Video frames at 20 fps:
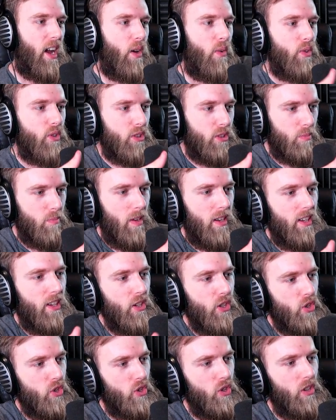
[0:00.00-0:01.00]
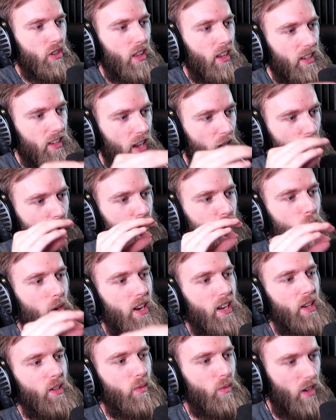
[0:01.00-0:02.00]
I was making sure like I was
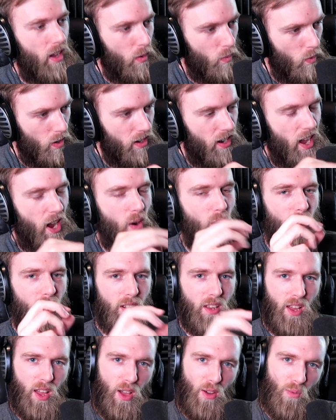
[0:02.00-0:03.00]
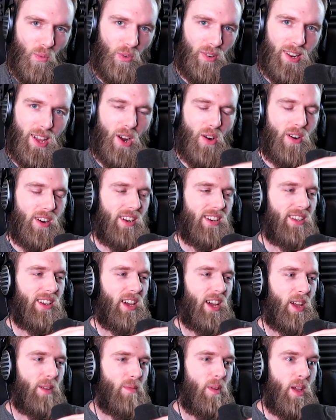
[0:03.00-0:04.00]
waiting not one hour, one hour at a
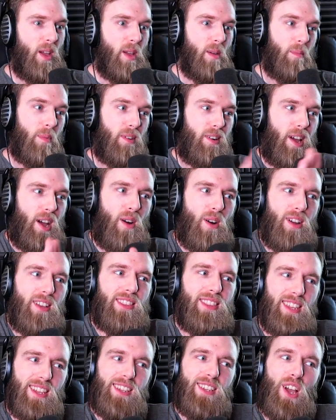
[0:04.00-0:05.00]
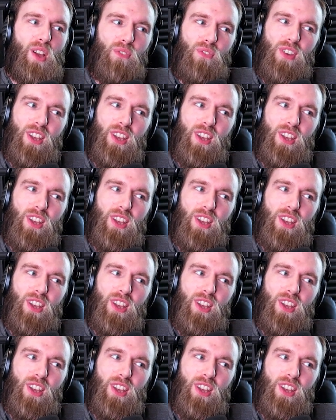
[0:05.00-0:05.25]
time, but now I think I